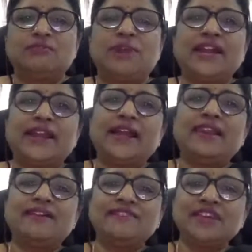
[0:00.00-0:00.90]
by
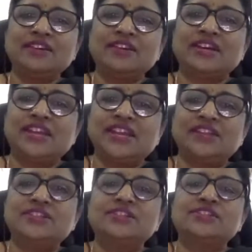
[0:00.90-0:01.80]
allowing
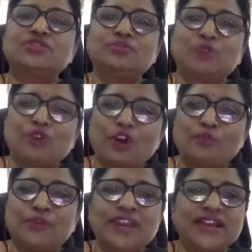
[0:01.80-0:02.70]
creators to
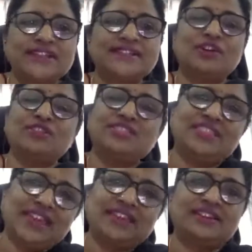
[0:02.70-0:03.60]
monopolize
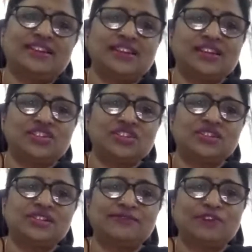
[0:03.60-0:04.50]
on their
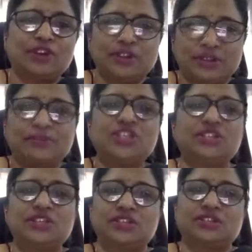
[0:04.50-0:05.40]
creations for a
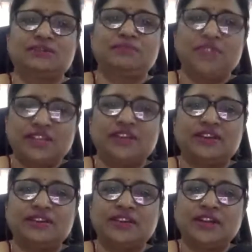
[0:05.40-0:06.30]
limited
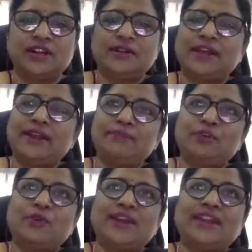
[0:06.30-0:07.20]
period
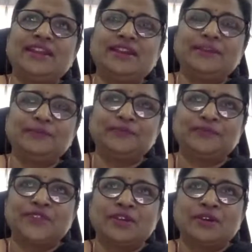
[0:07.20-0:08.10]
and providing
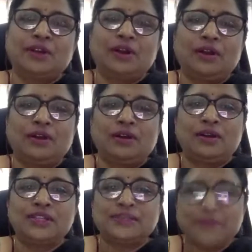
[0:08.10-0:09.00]

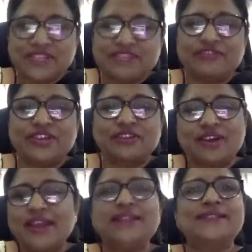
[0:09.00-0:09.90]
specific
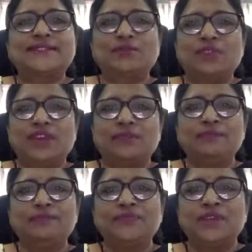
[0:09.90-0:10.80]
rights to
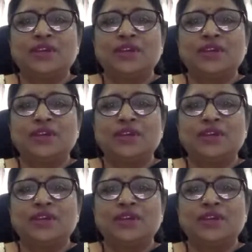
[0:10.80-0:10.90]
them.